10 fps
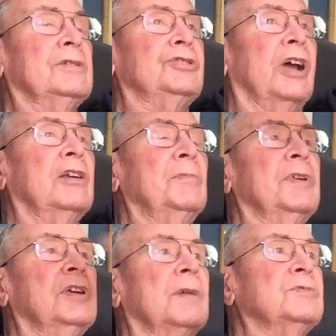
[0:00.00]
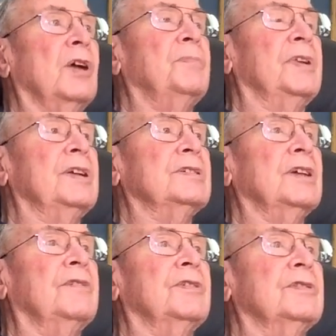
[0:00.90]
gentleman comes up and he
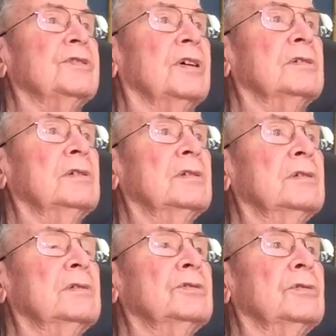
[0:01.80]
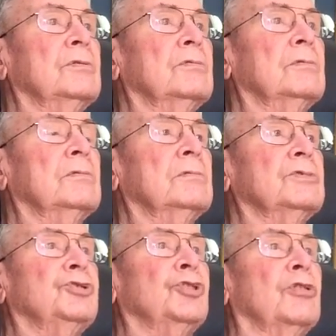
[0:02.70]
said, "There's a
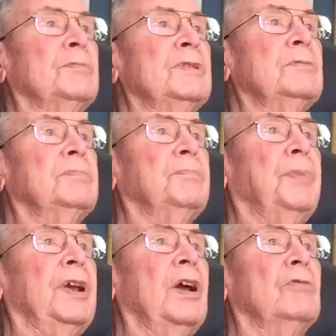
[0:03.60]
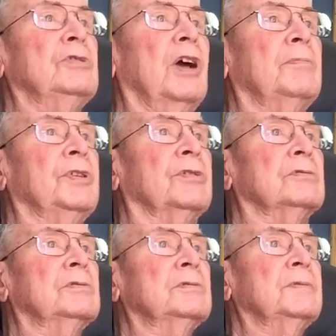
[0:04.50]
German POW
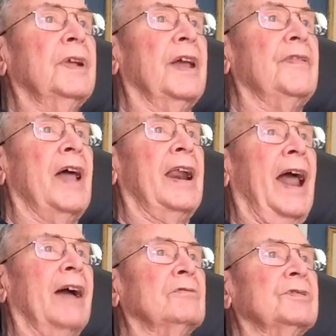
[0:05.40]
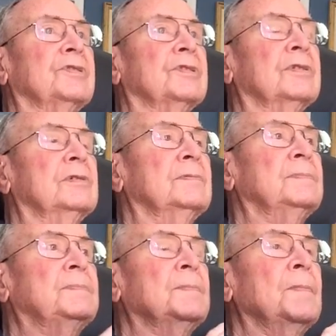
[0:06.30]
in that house."
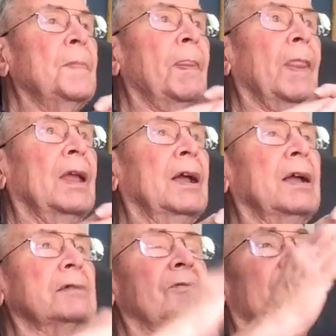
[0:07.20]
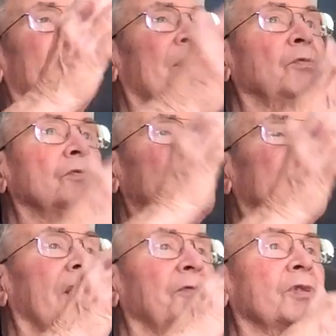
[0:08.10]
Well, they
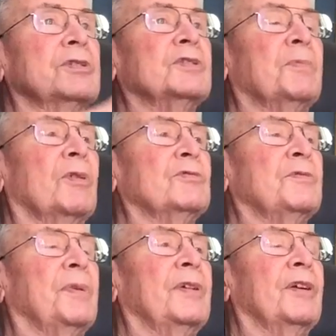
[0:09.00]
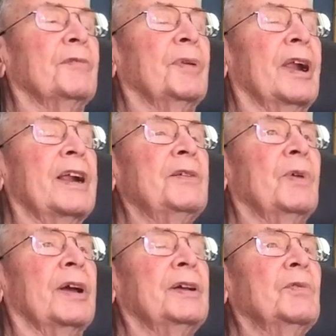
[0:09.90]
really weren't supposed to be there, but
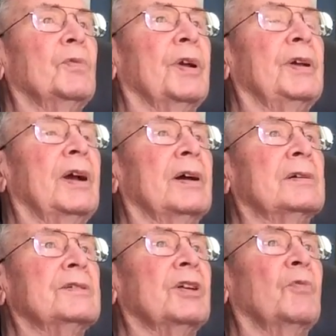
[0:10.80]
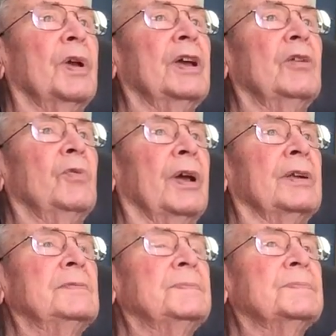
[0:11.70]
anyway, so we go
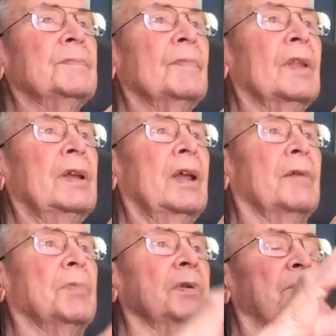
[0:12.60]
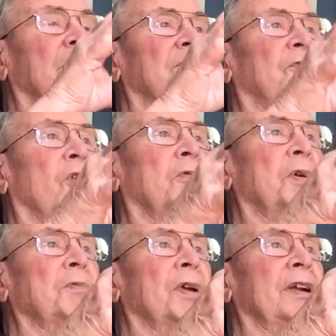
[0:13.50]
in. But before
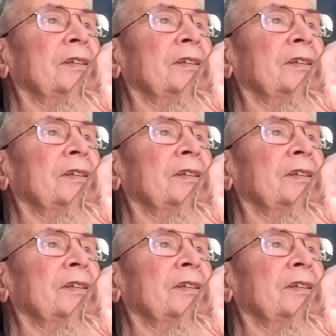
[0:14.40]
we went